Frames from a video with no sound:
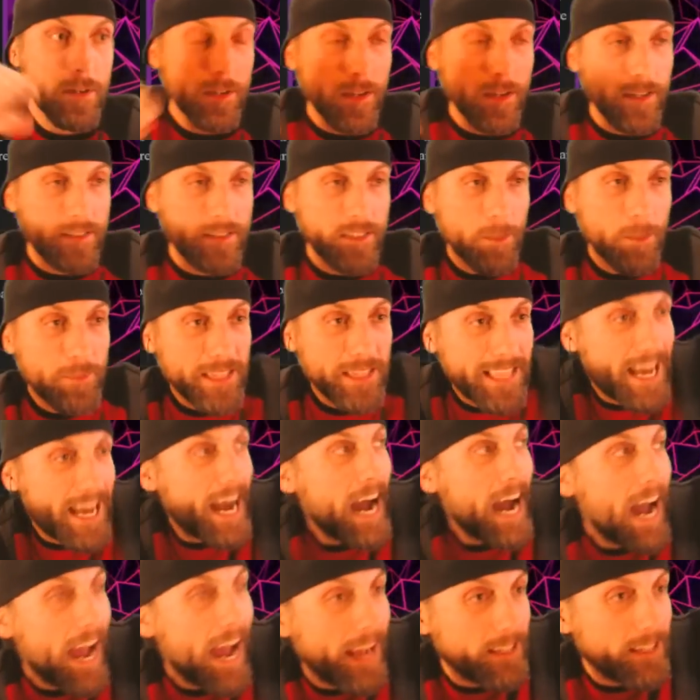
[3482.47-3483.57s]
It's something that
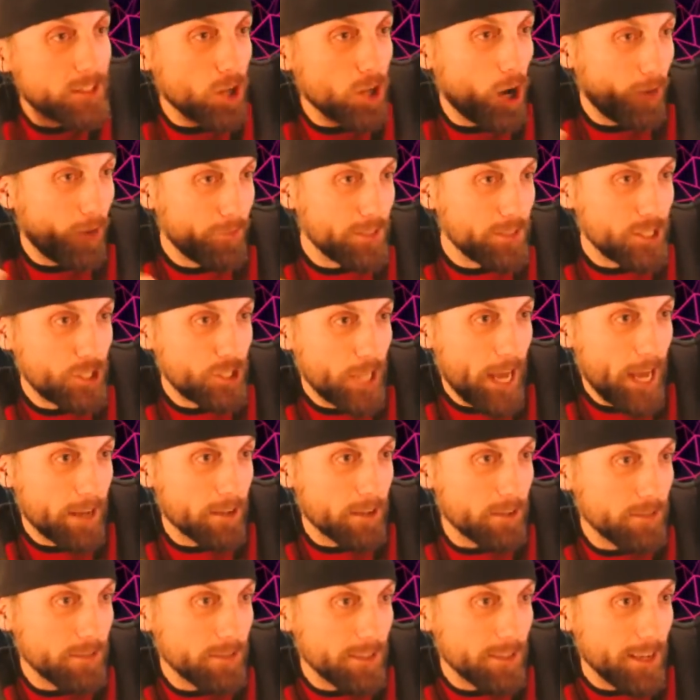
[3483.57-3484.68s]
hides off in the
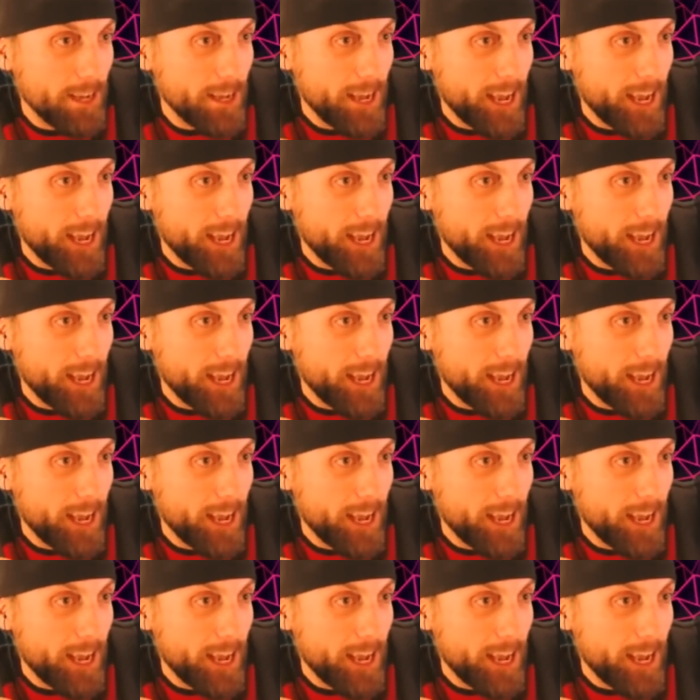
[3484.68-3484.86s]
shadows